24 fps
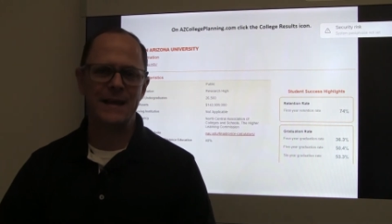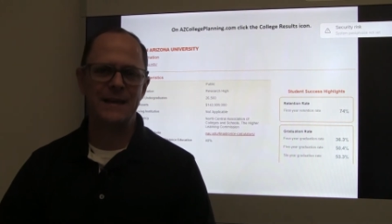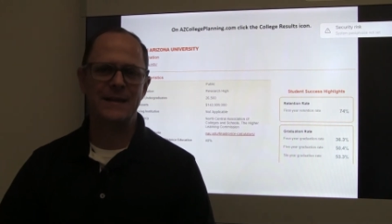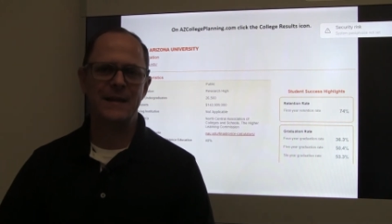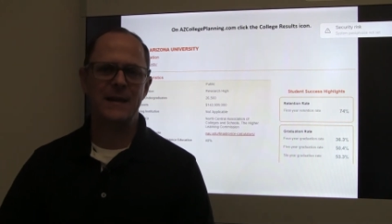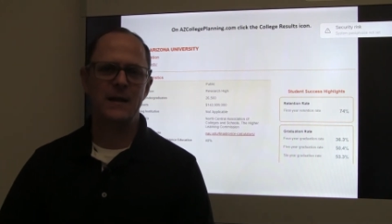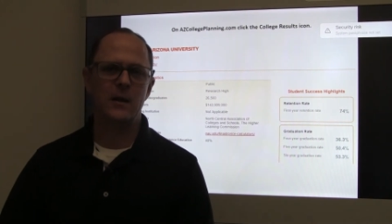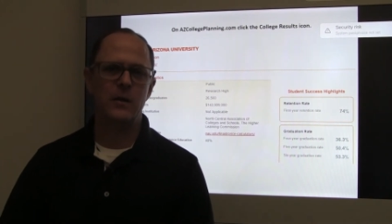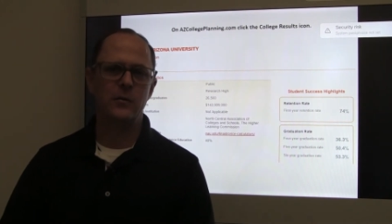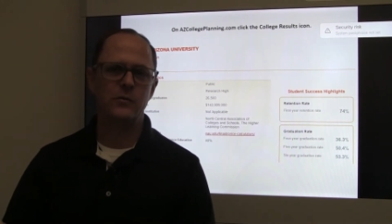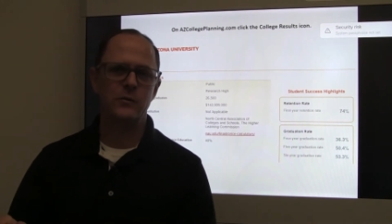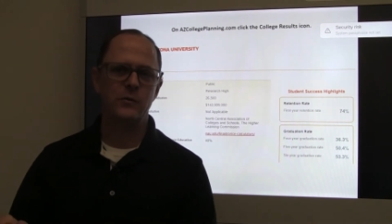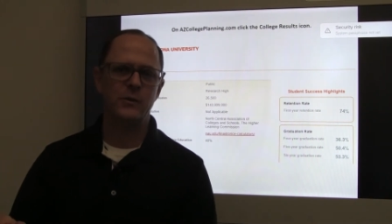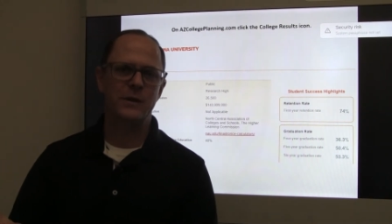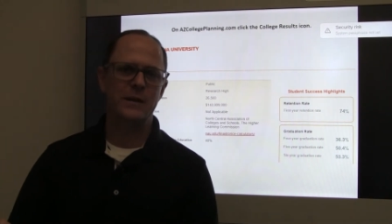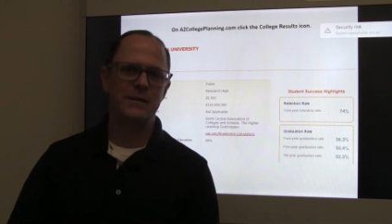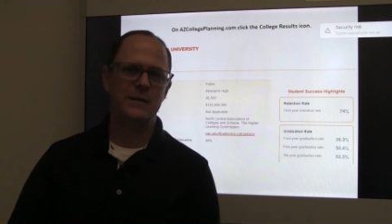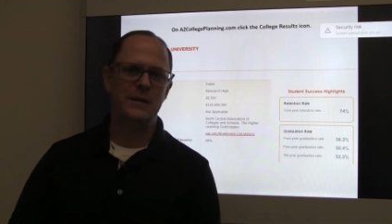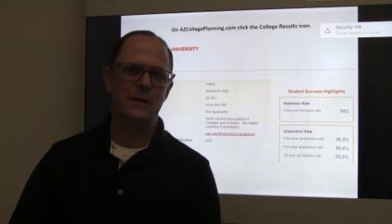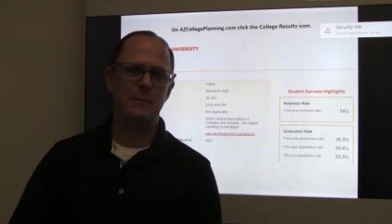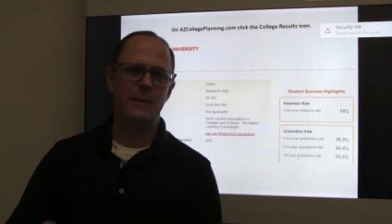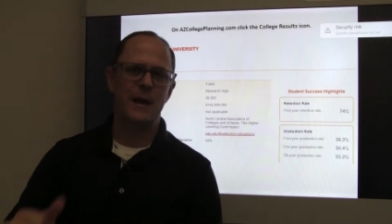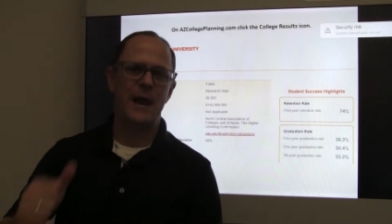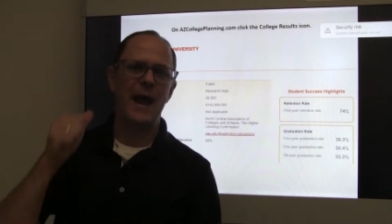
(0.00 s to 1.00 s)
and then also get
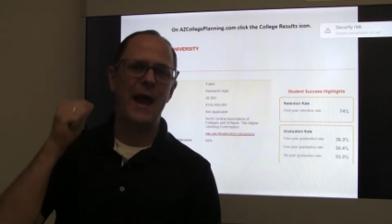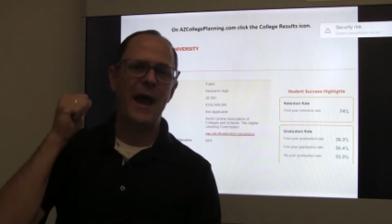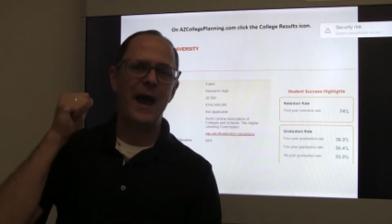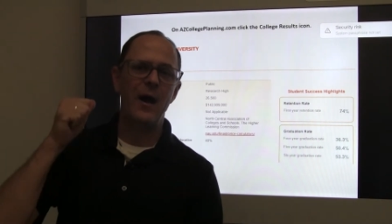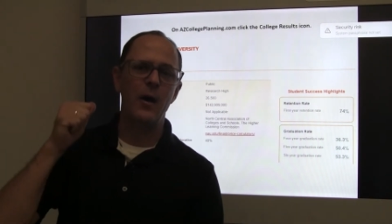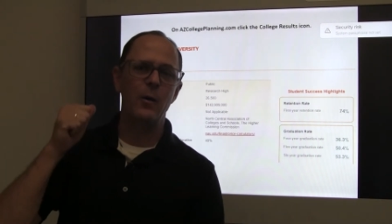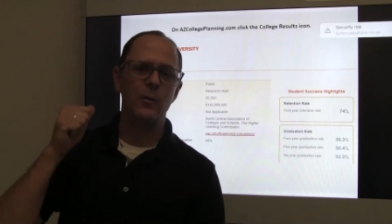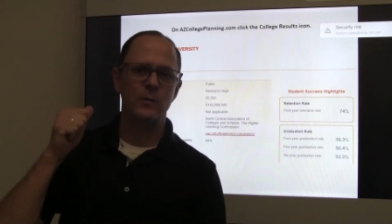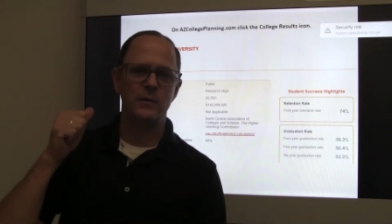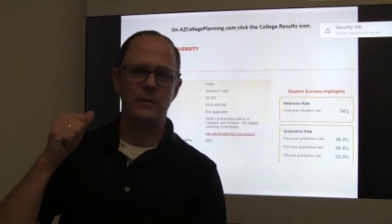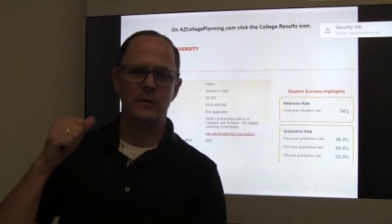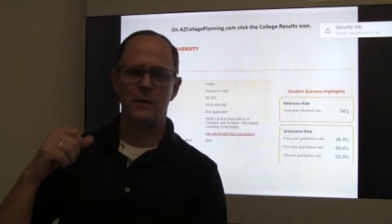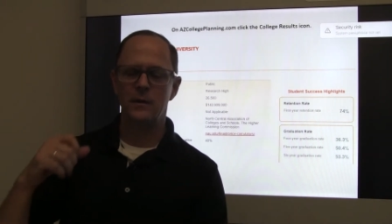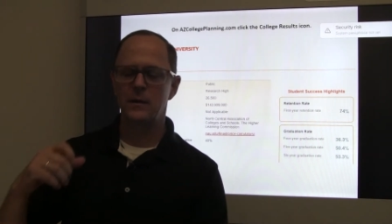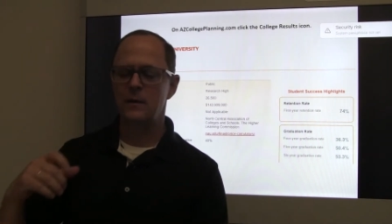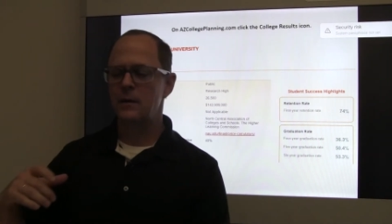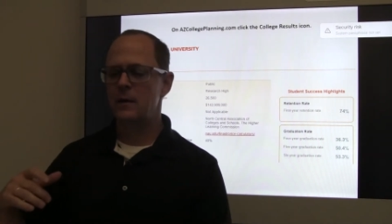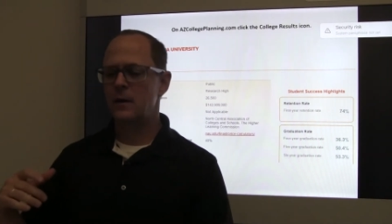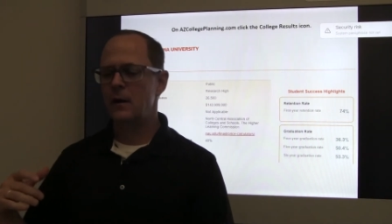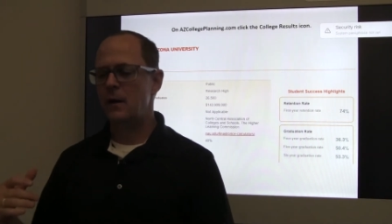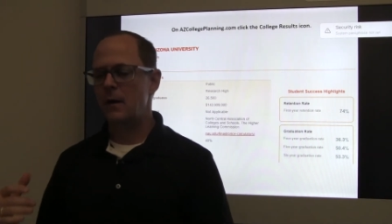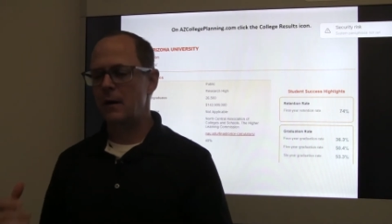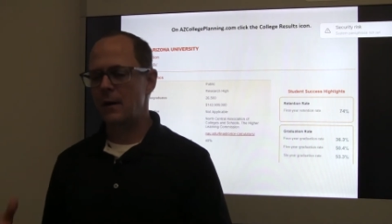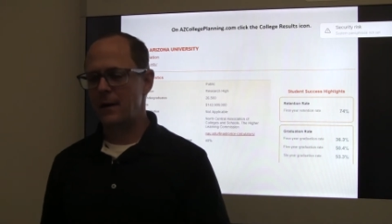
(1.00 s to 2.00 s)
them out
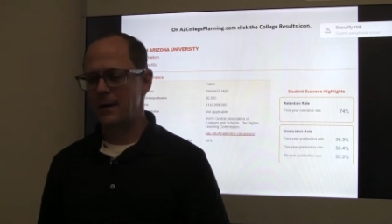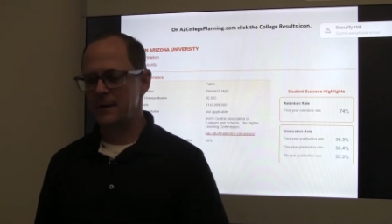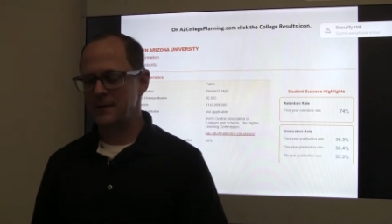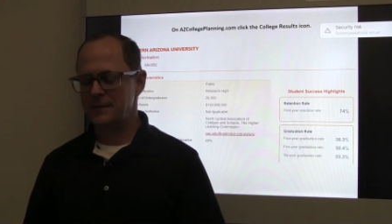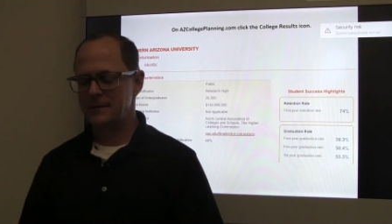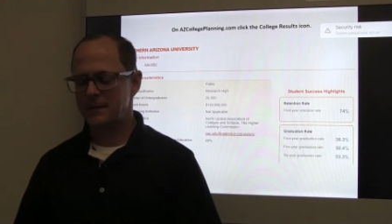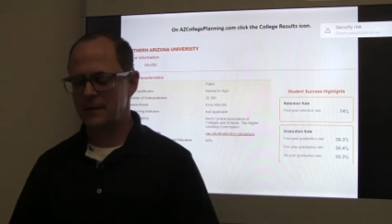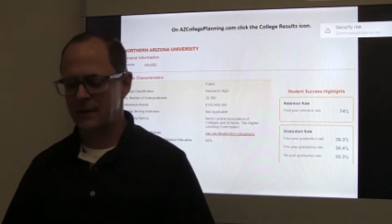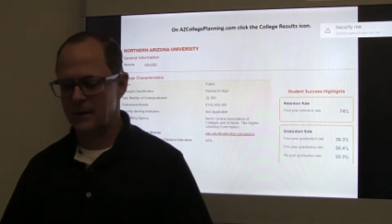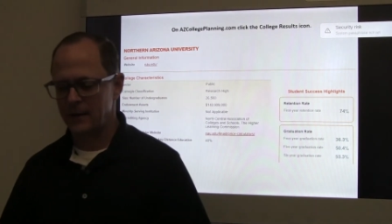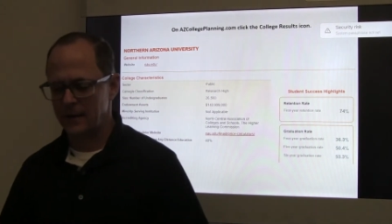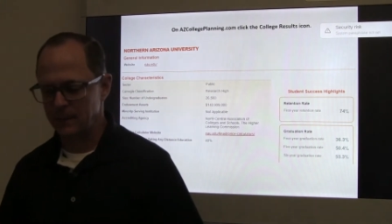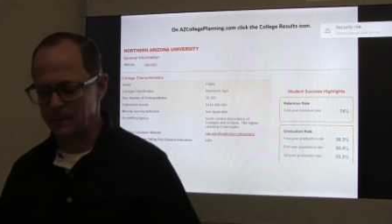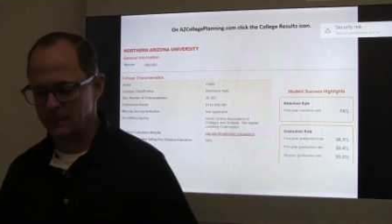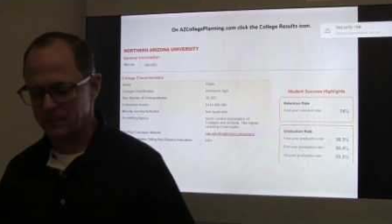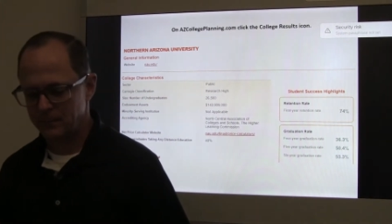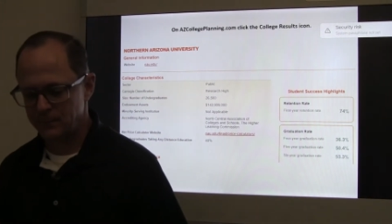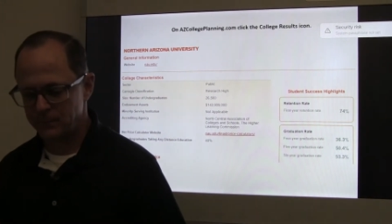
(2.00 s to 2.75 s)
on time.